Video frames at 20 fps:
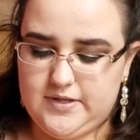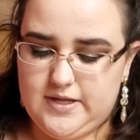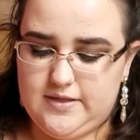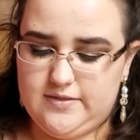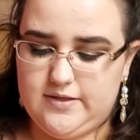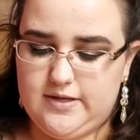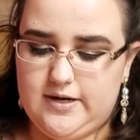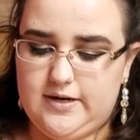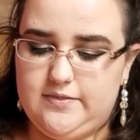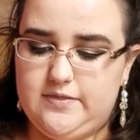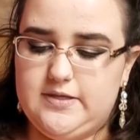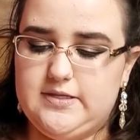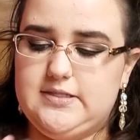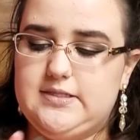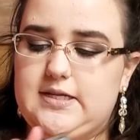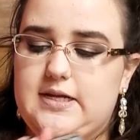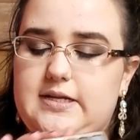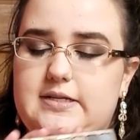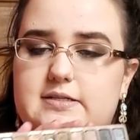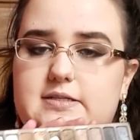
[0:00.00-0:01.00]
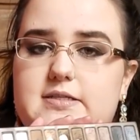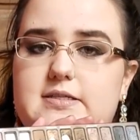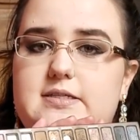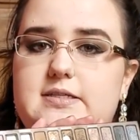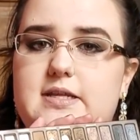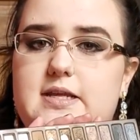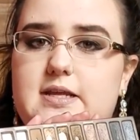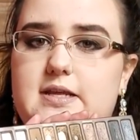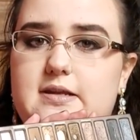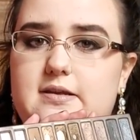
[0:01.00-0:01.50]
And then on this side,
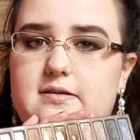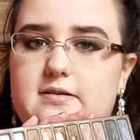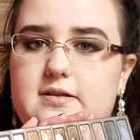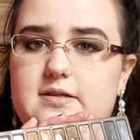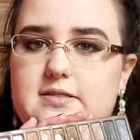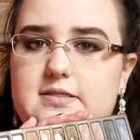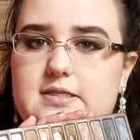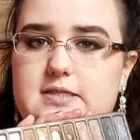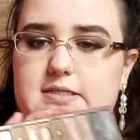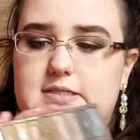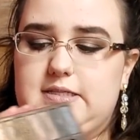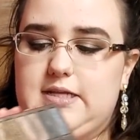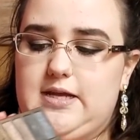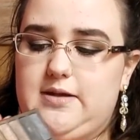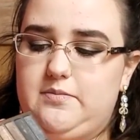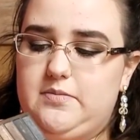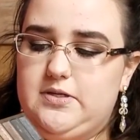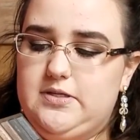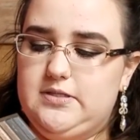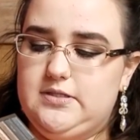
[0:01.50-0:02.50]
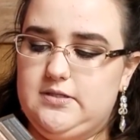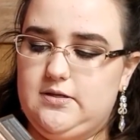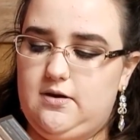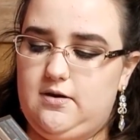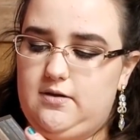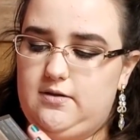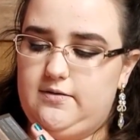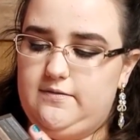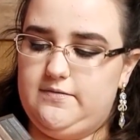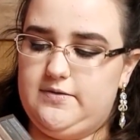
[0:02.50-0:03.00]
Sin is the same as
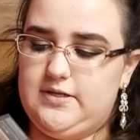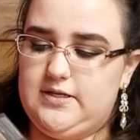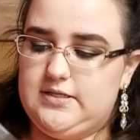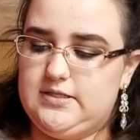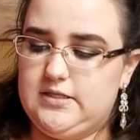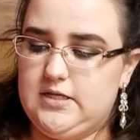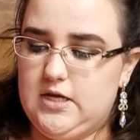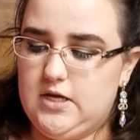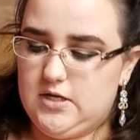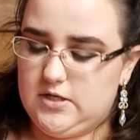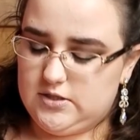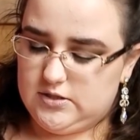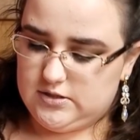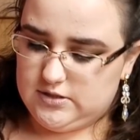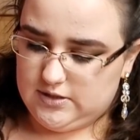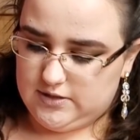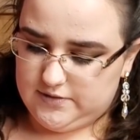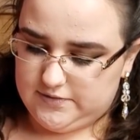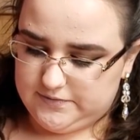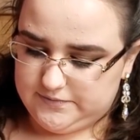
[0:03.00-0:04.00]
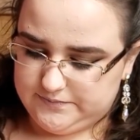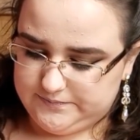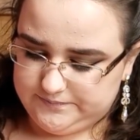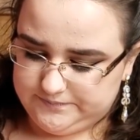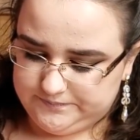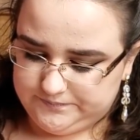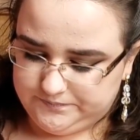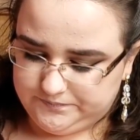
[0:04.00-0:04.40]
all of these. So